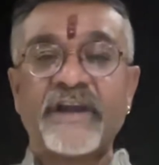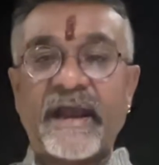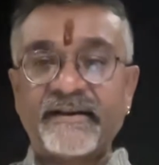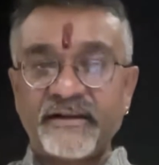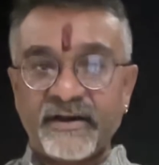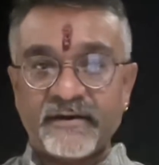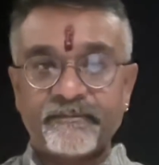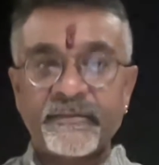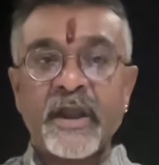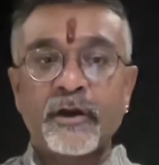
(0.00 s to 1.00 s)
and the
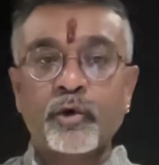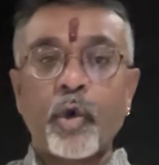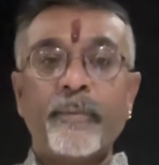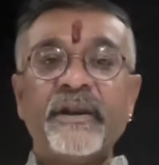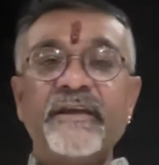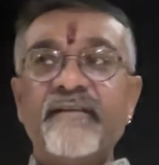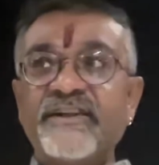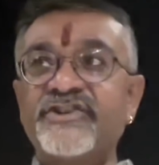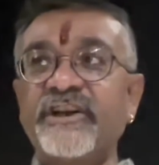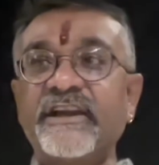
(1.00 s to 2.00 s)
global
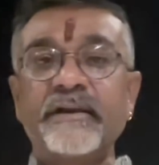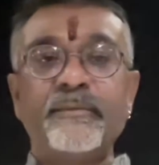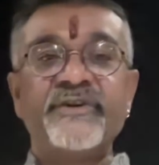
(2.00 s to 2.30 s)
evangelical